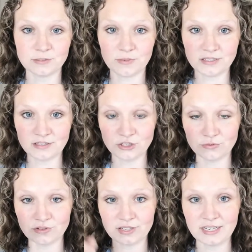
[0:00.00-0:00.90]
message
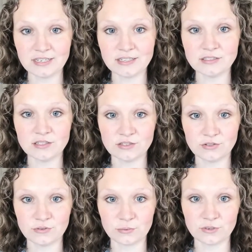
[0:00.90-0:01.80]
related
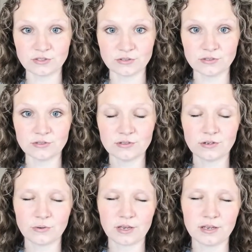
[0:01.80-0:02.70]
to the riddle,
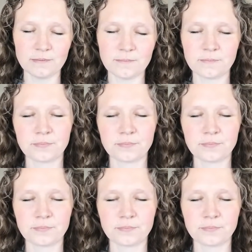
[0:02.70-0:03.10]
okay?